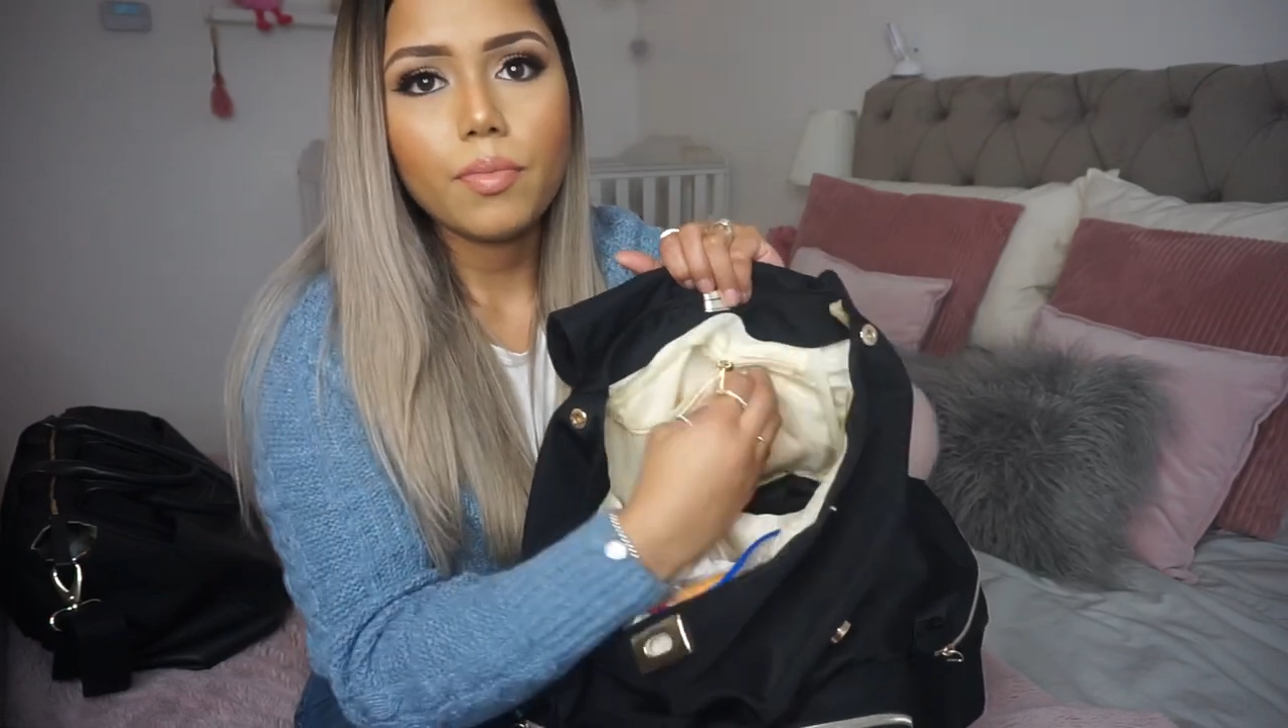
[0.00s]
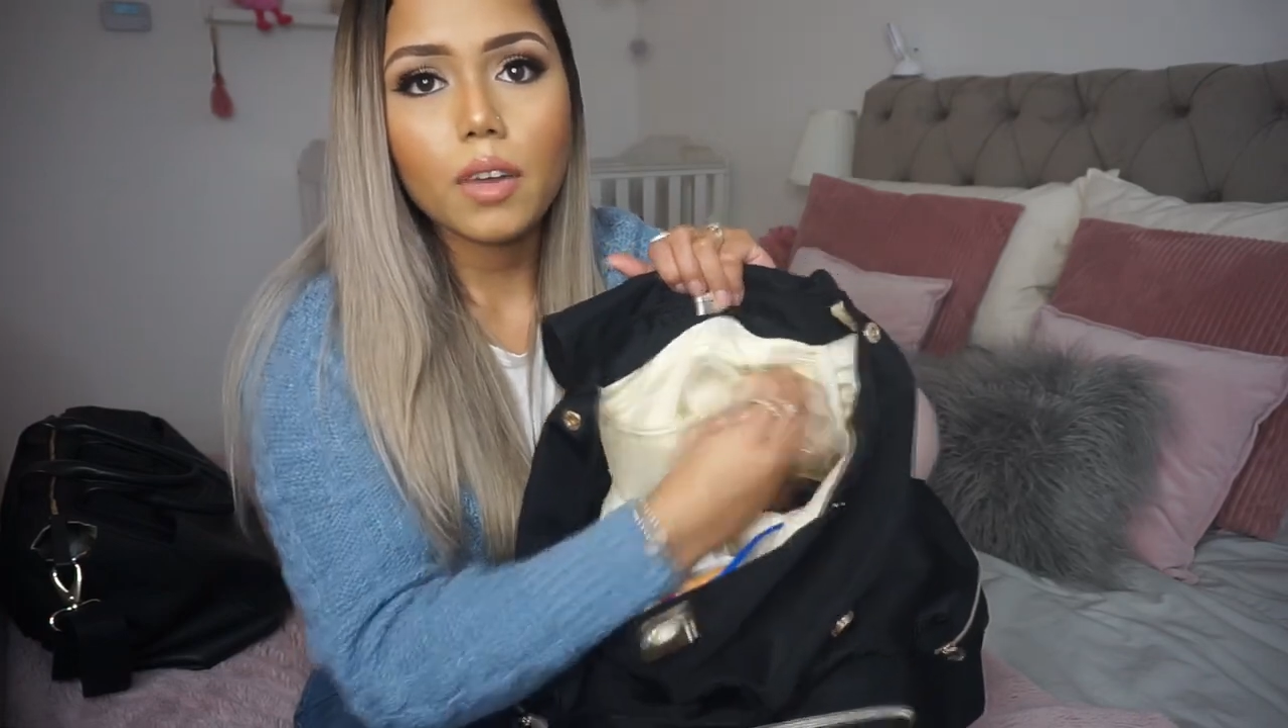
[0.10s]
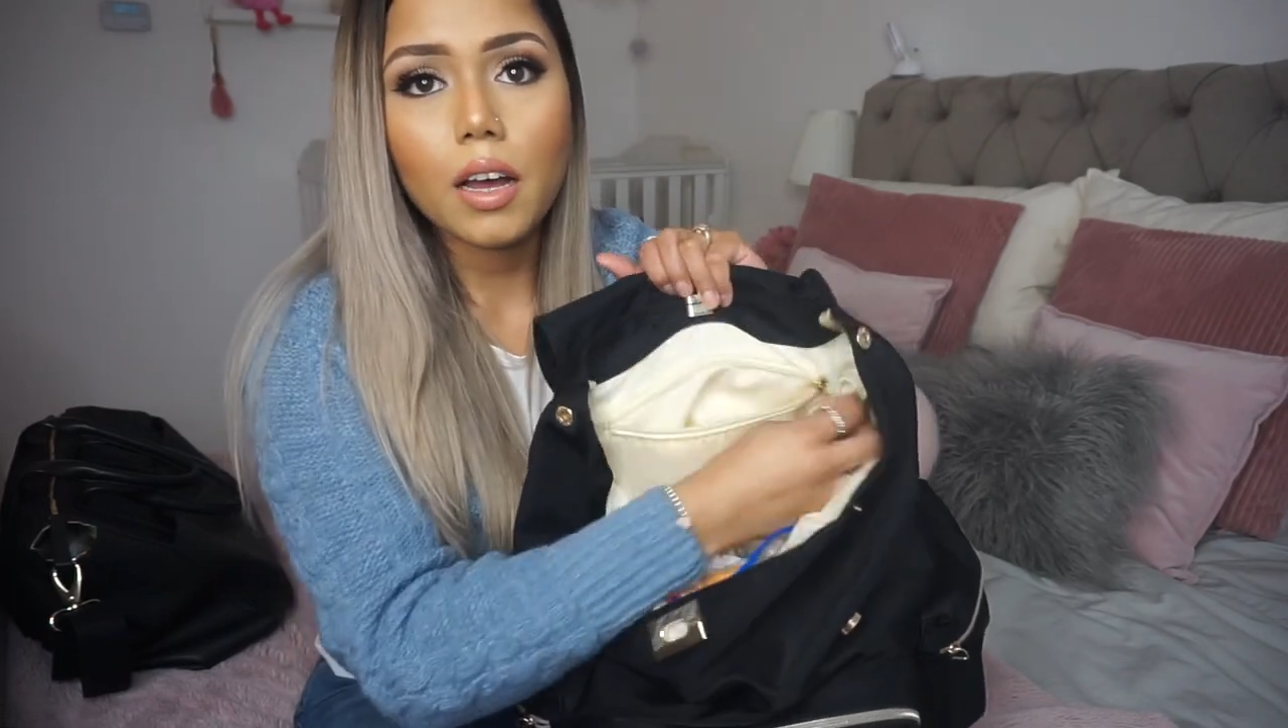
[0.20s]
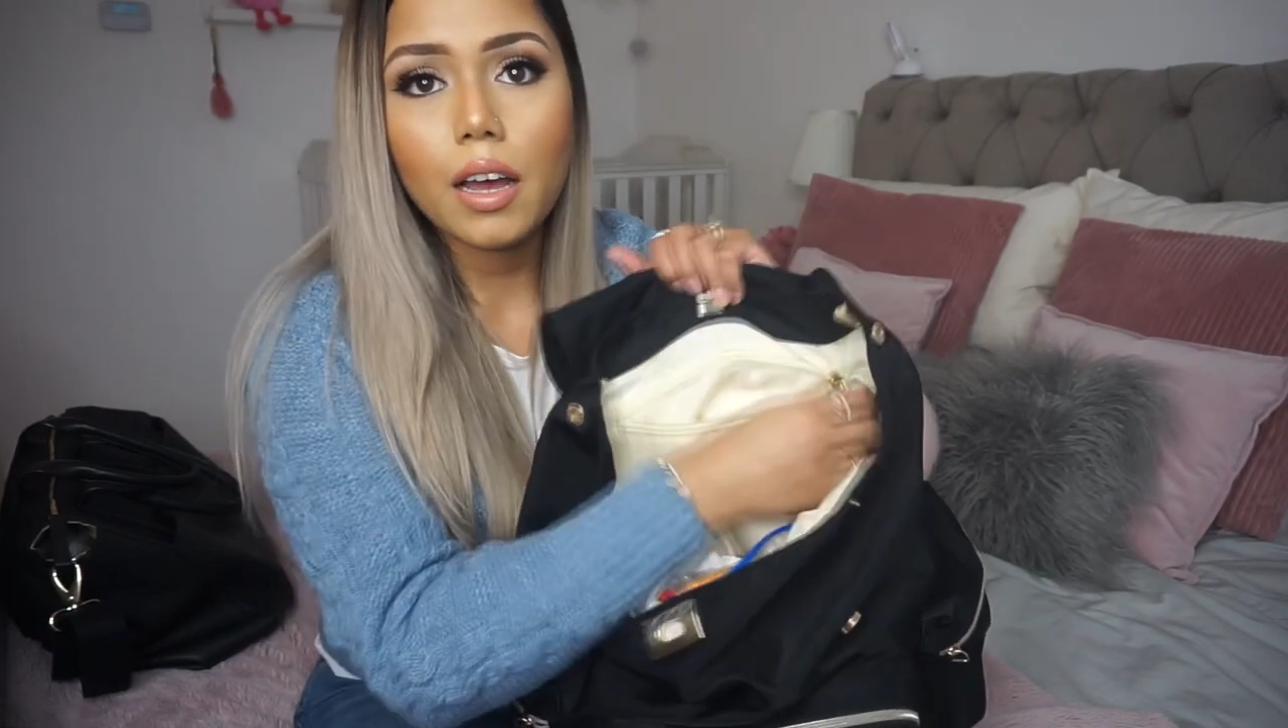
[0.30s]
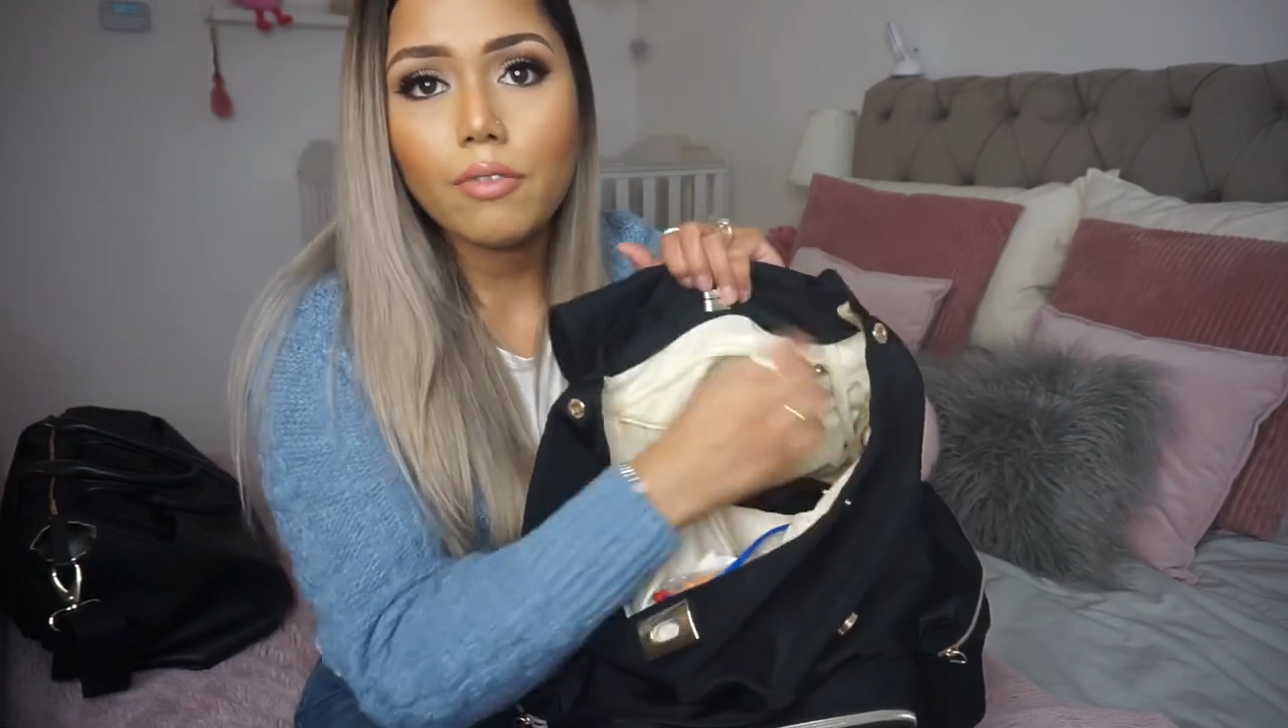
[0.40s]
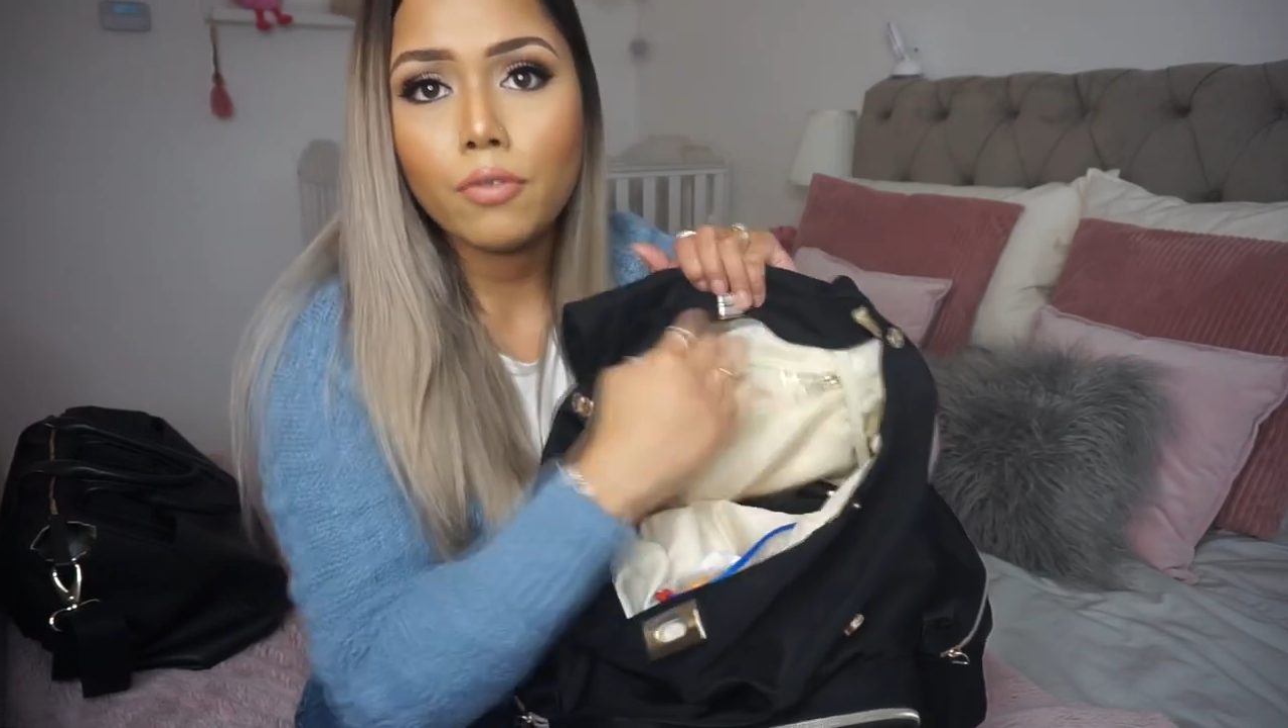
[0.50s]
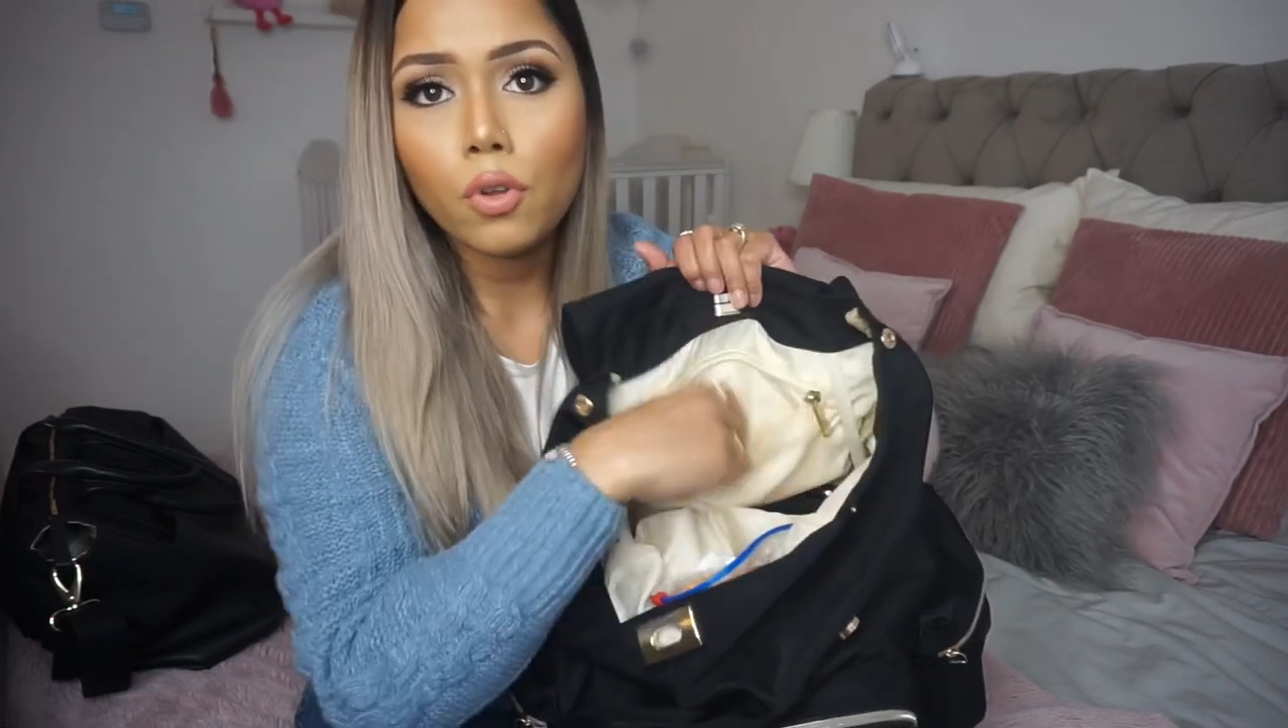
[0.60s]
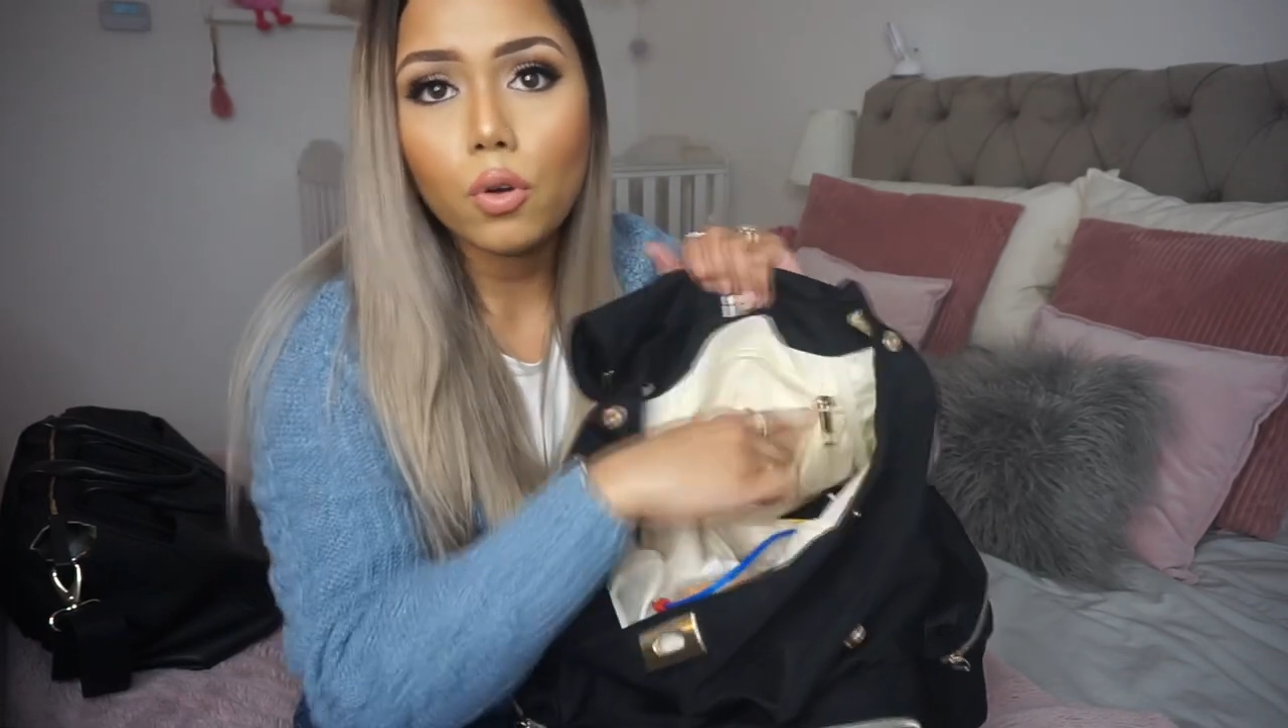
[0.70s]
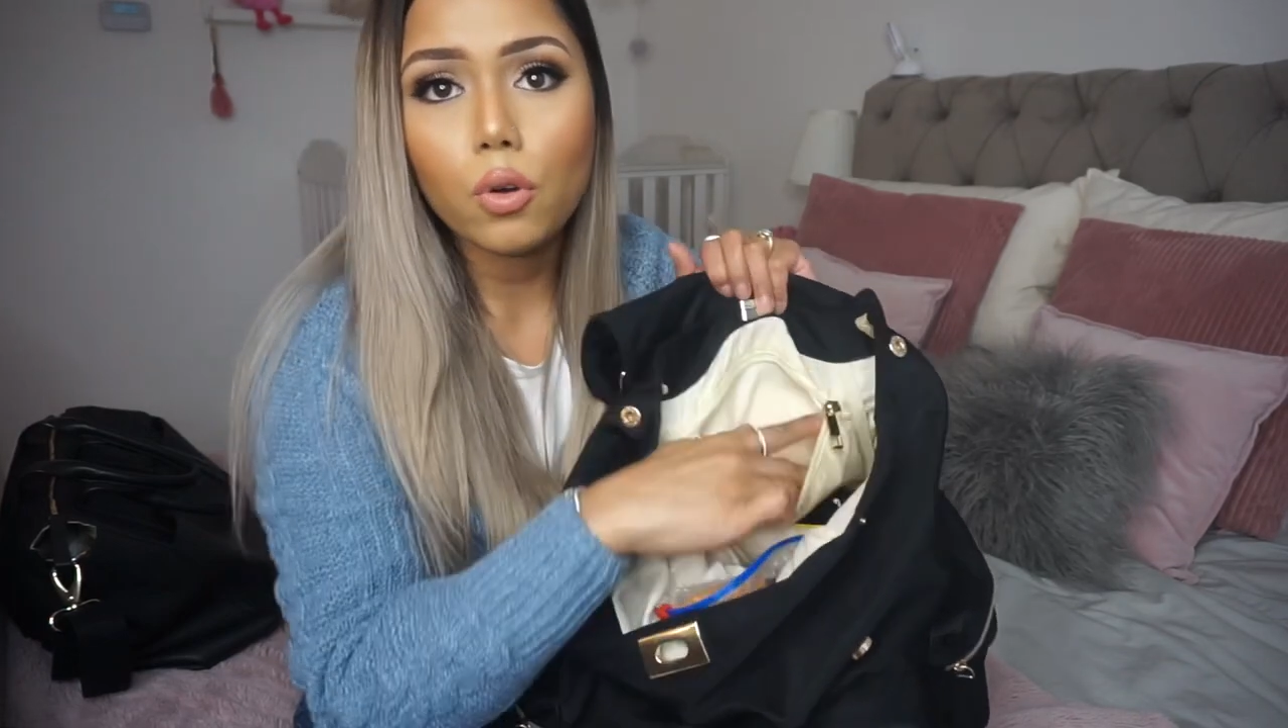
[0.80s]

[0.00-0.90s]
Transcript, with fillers: I have not